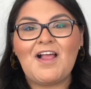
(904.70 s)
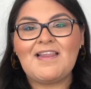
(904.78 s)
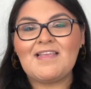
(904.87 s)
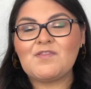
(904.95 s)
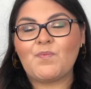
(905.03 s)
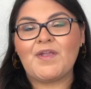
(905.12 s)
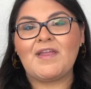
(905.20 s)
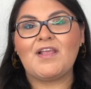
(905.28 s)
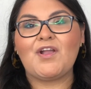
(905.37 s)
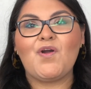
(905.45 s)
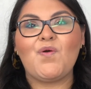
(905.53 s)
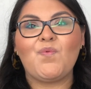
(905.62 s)
least, we're gonna
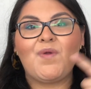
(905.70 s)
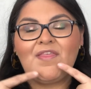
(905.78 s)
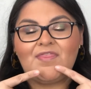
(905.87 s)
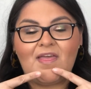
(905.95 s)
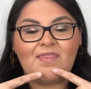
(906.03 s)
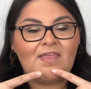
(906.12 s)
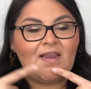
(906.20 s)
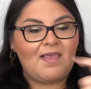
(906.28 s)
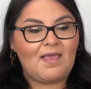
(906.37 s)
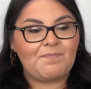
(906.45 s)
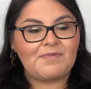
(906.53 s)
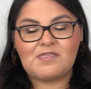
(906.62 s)
go with the
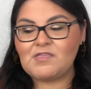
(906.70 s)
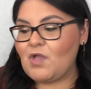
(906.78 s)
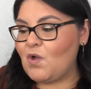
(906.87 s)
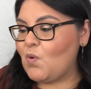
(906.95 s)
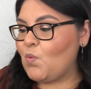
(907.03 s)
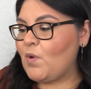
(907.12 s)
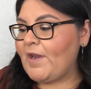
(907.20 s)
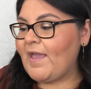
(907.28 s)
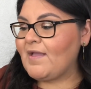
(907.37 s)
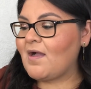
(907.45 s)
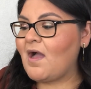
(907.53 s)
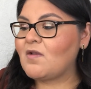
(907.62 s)
lips. So what
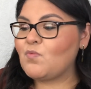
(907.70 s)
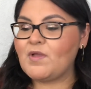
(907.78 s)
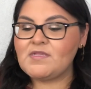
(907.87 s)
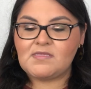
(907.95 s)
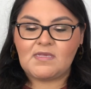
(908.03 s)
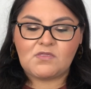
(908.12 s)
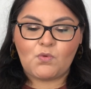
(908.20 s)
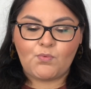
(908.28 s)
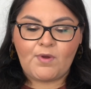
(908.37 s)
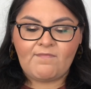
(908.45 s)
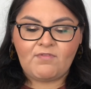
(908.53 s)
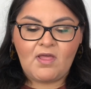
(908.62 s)
I got was this
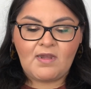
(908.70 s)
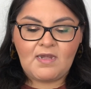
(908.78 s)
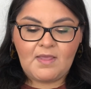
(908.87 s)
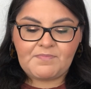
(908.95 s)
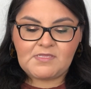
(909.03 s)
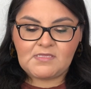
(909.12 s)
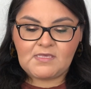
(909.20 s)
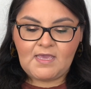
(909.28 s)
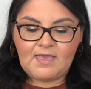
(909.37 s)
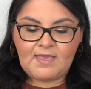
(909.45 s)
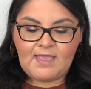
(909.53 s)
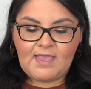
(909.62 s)
Revlon
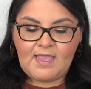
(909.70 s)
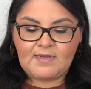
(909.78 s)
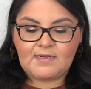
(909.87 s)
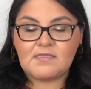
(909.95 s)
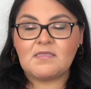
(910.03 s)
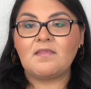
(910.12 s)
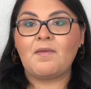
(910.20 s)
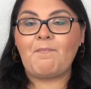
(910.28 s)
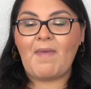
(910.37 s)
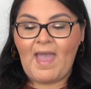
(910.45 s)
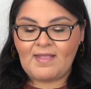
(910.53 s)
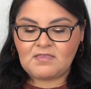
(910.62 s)
lipstick, and it's the
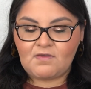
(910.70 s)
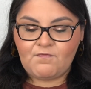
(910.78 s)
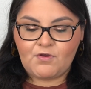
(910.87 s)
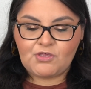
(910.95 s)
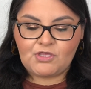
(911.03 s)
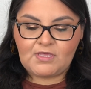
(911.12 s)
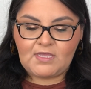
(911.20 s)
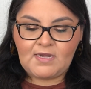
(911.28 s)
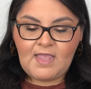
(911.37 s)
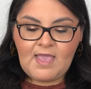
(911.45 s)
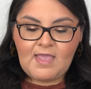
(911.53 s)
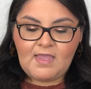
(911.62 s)
matte
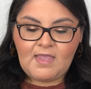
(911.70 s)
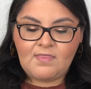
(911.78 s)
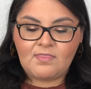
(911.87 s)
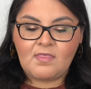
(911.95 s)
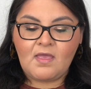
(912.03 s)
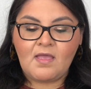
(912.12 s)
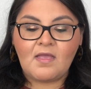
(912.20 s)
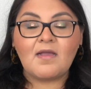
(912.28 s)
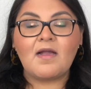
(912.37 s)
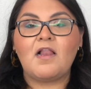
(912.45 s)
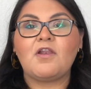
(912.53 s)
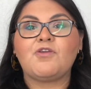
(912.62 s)
version in the color